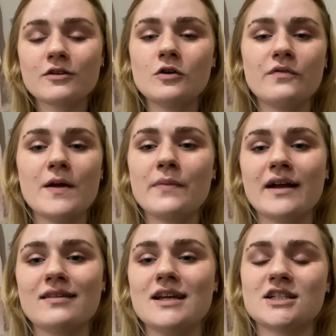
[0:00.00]
for
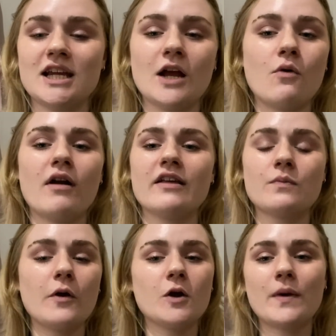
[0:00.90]
Impact Teaching where I
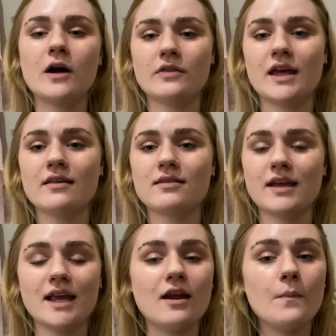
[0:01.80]
spoke about this
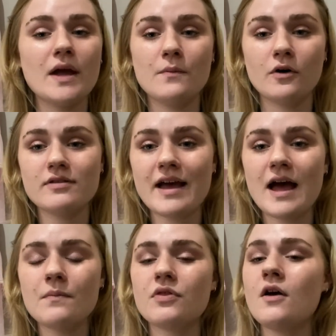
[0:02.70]
in a bit more
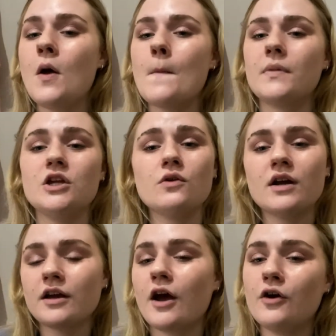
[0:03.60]
depth, but you
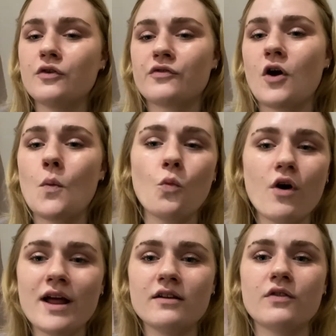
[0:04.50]
can go from one
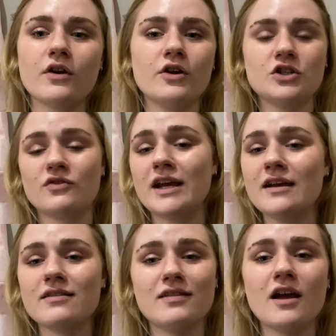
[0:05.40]
end of the
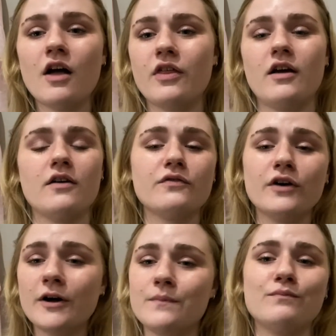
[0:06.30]
country to the other
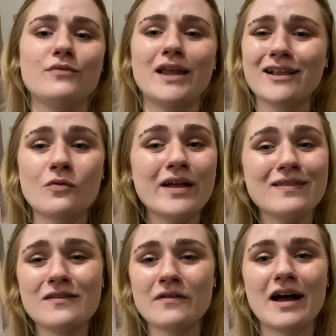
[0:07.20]
for like
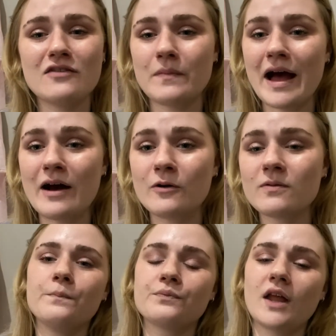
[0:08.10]

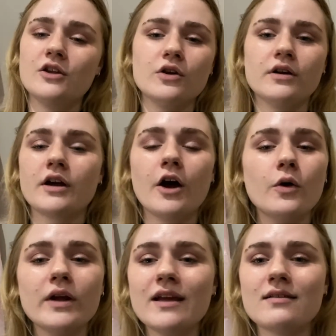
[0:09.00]
£25, and you can go
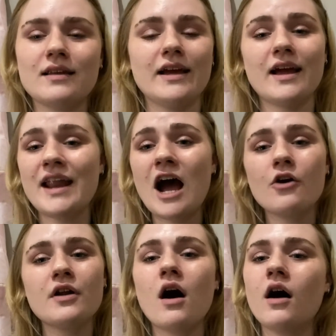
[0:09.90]
easy, like an hour
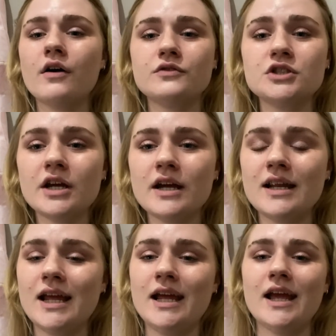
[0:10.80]
and a half
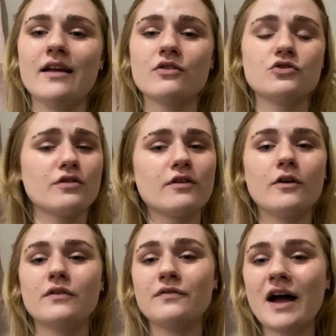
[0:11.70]
journey is just
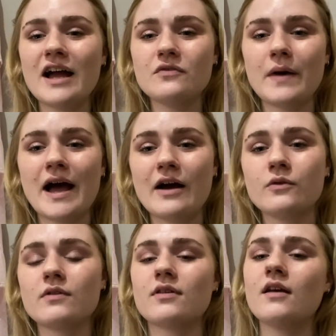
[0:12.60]
over
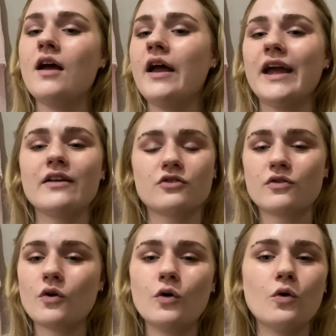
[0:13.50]
£5. It's just
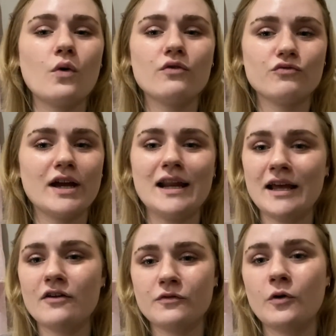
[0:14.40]
all really
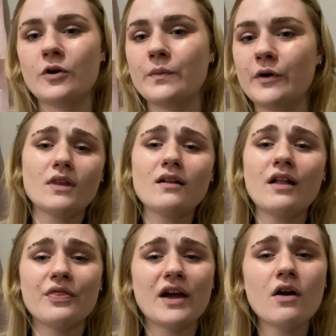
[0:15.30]
affordable.
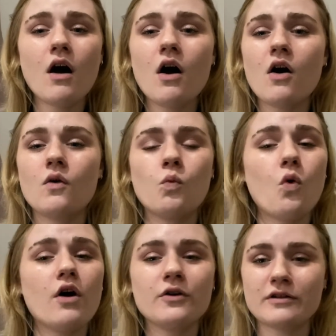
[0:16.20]
There are
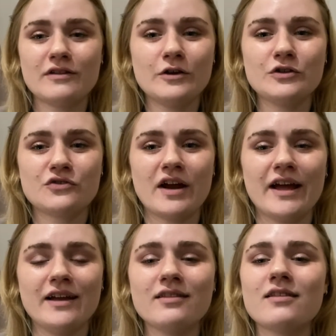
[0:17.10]
1 or 2
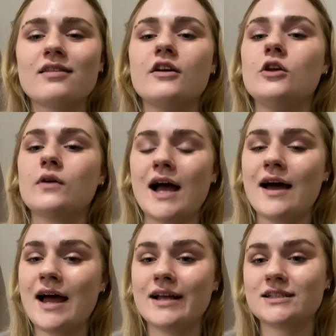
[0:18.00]
trains that you
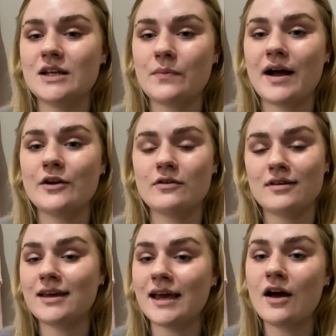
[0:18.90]
can actually buy your
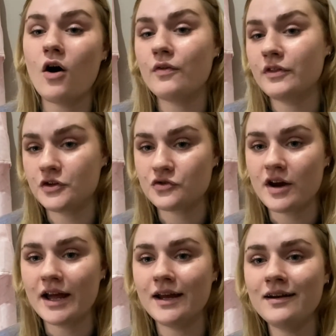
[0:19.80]
ticket on the
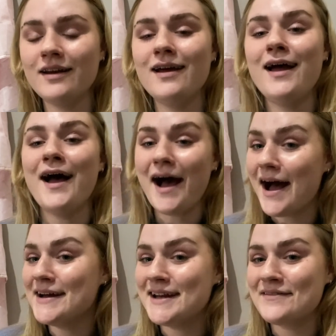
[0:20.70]
train.
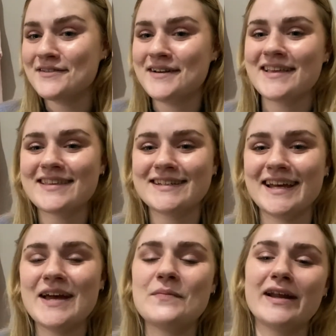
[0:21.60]
I never risked
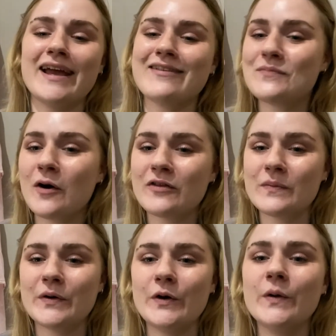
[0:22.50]
it, but it is
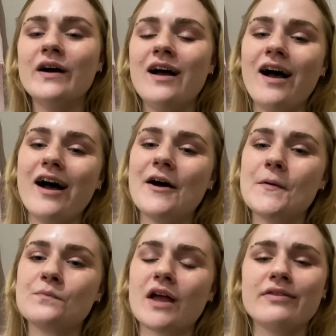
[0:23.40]
possible.
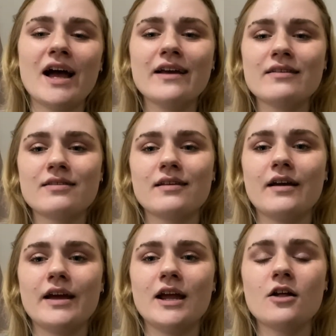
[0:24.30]
And that is
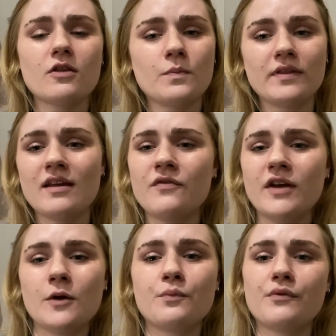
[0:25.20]
a
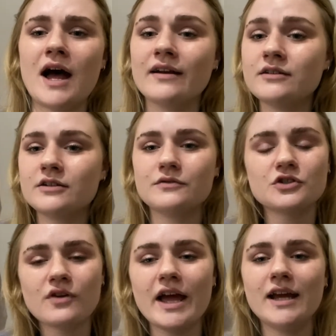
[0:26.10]
specific brand of
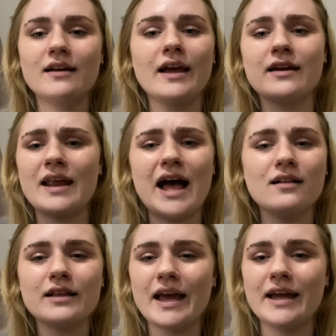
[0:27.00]
train, like an
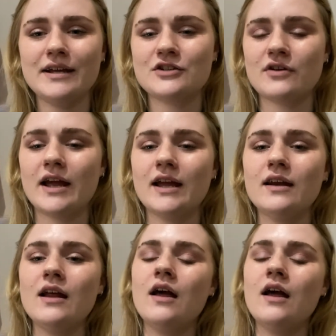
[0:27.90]
LK train.